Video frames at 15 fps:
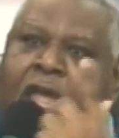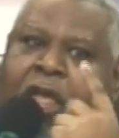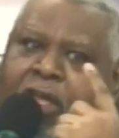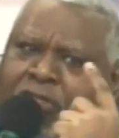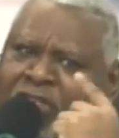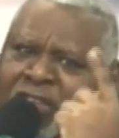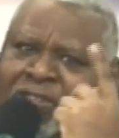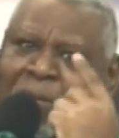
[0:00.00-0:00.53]

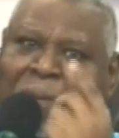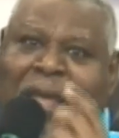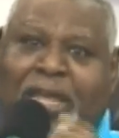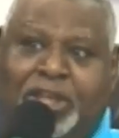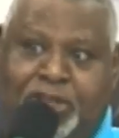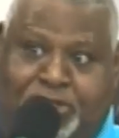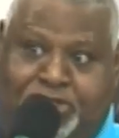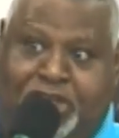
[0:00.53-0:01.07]
This will
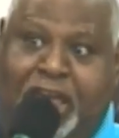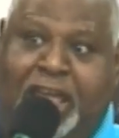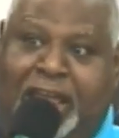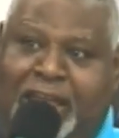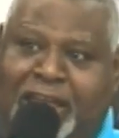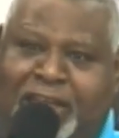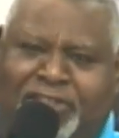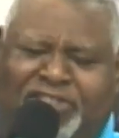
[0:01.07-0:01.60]
make you
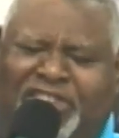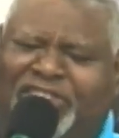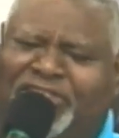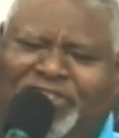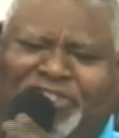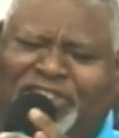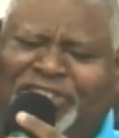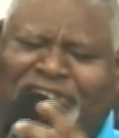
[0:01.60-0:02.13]
think.
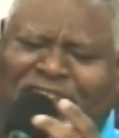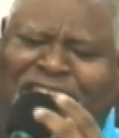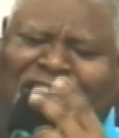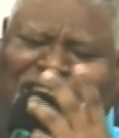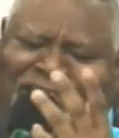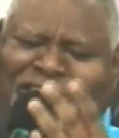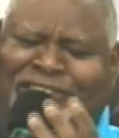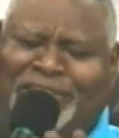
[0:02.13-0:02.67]
Just, just,
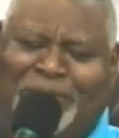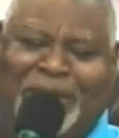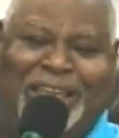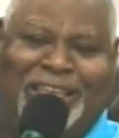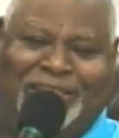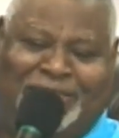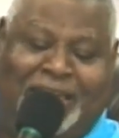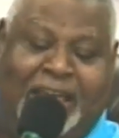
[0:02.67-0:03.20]
just to make
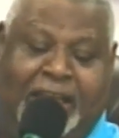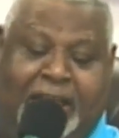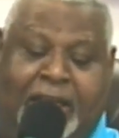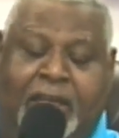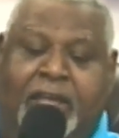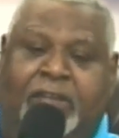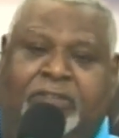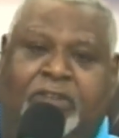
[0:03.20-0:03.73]
you think.
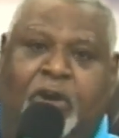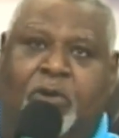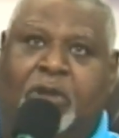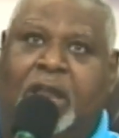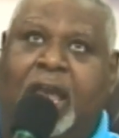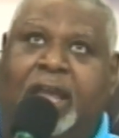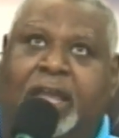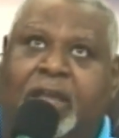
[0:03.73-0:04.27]
So,
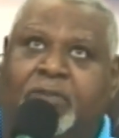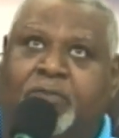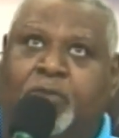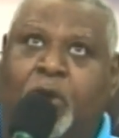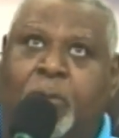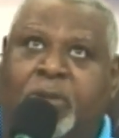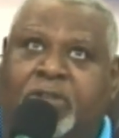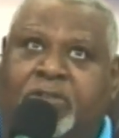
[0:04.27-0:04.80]
like in
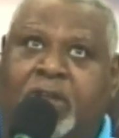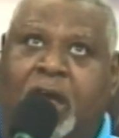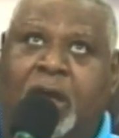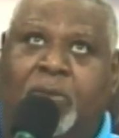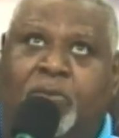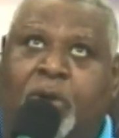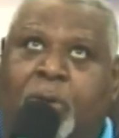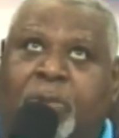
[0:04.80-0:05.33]
Roman, uh,
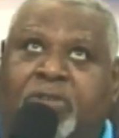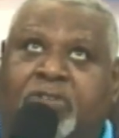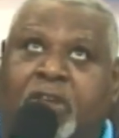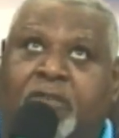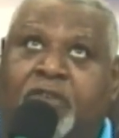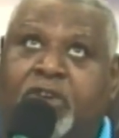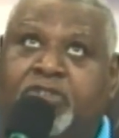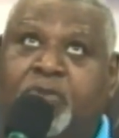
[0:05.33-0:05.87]
Romans,
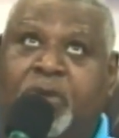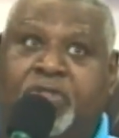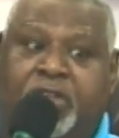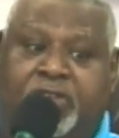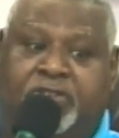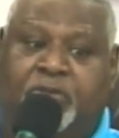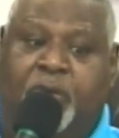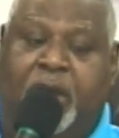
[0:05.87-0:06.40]
1
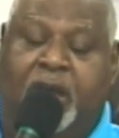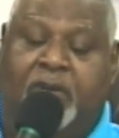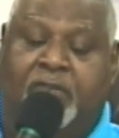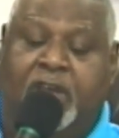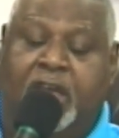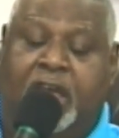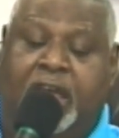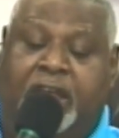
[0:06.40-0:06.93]
Corinthians 12,
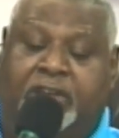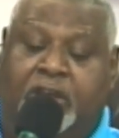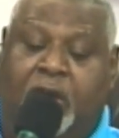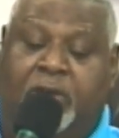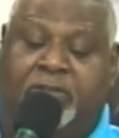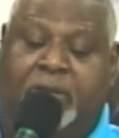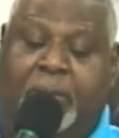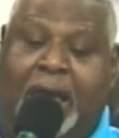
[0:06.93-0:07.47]
it
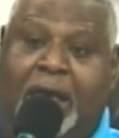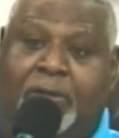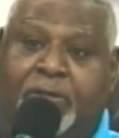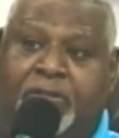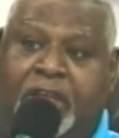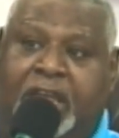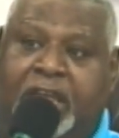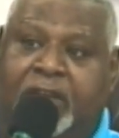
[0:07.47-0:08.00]
talks about
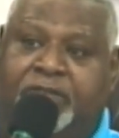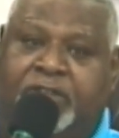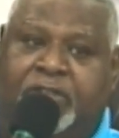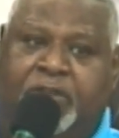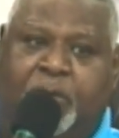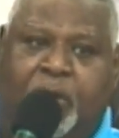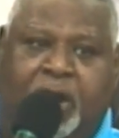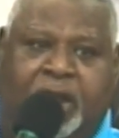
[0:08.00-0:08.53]
the gift of
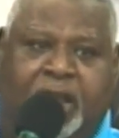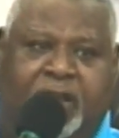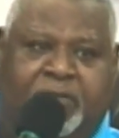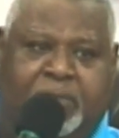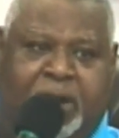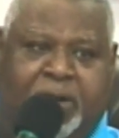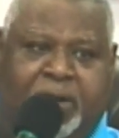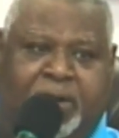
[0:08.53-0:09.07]
the working of
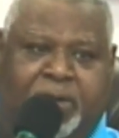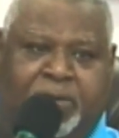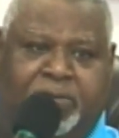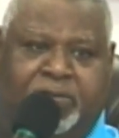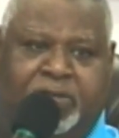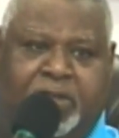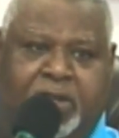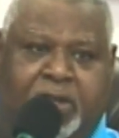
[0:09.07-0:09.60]

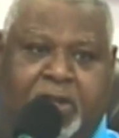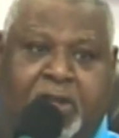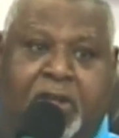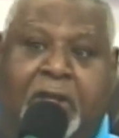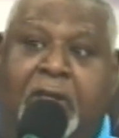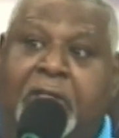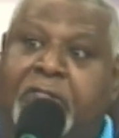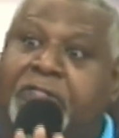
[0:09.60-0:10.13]
miracles.
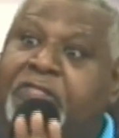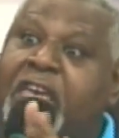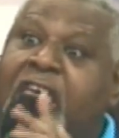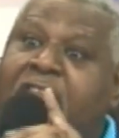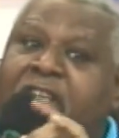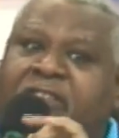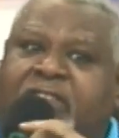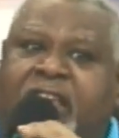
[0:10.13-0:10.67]
Then
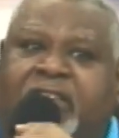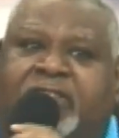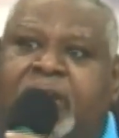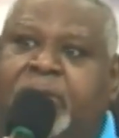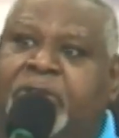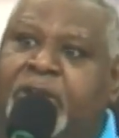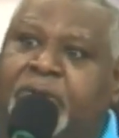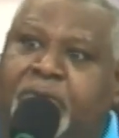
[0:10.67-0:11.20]
it says
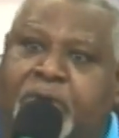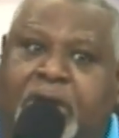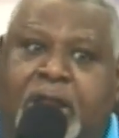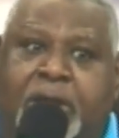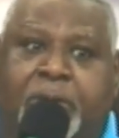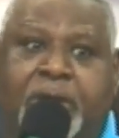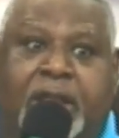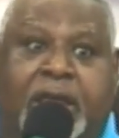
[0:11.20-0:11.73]
something
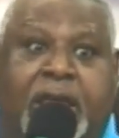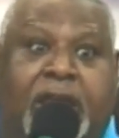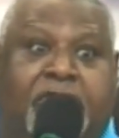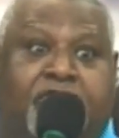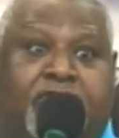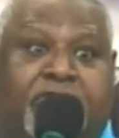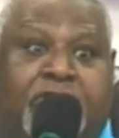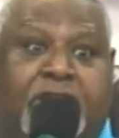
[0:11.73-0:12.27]
really, really
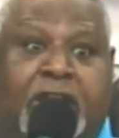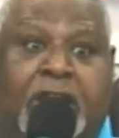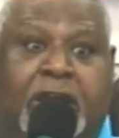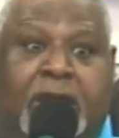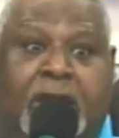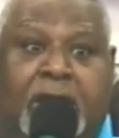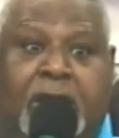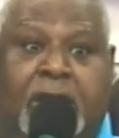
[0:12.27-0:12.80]
interesting,
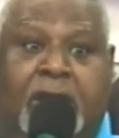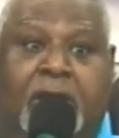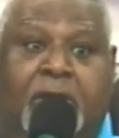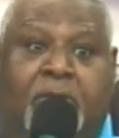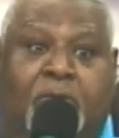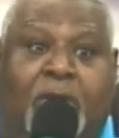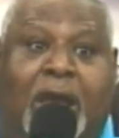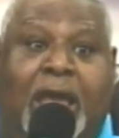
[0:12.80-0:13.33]

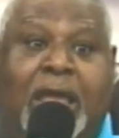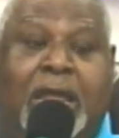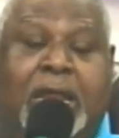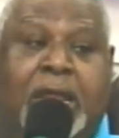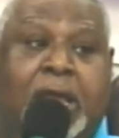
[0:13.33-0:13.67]
right?